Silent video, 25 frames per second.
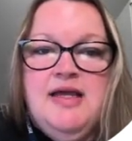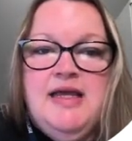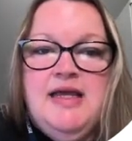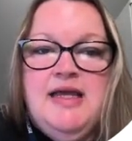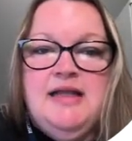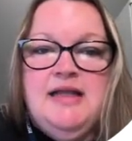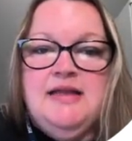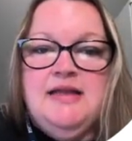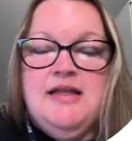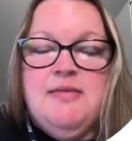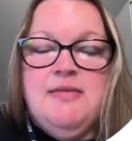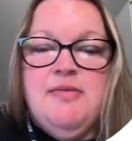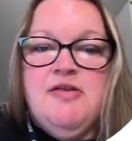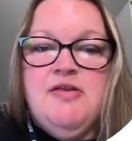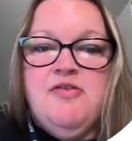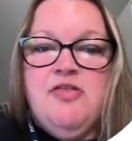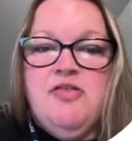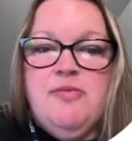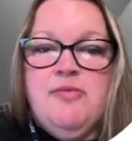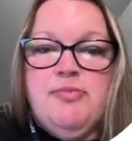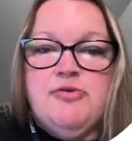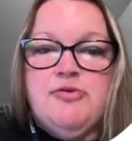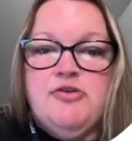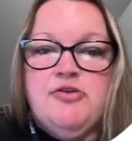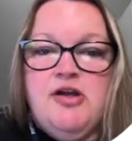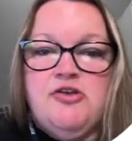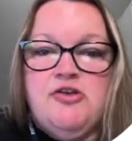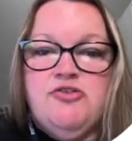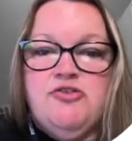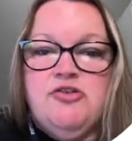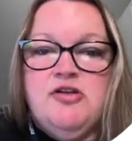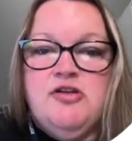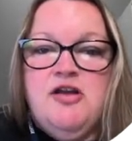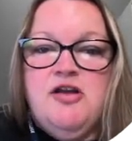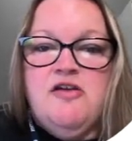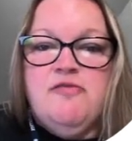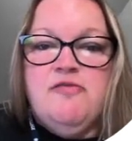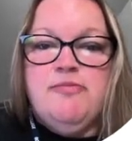It limits the
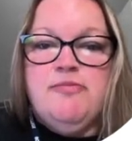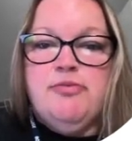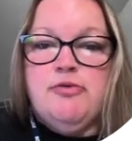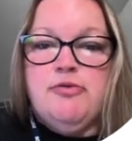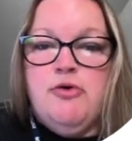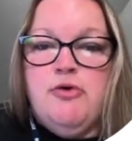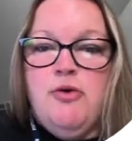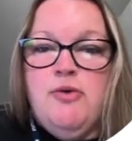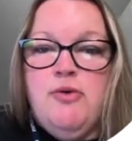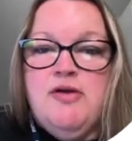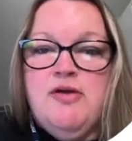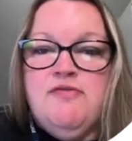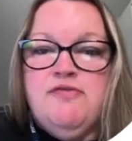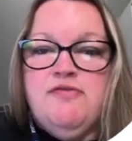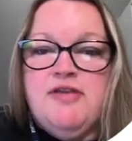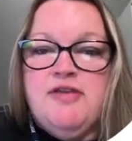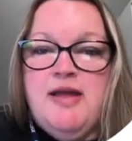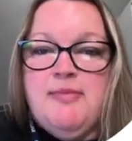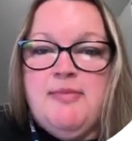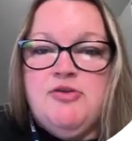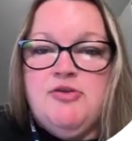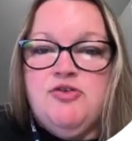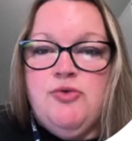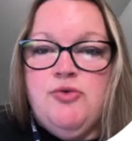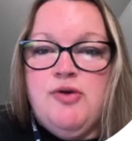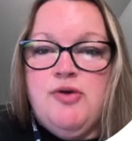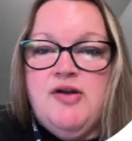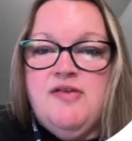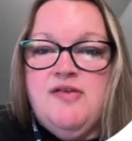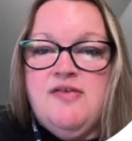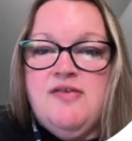production of pro-inflammatory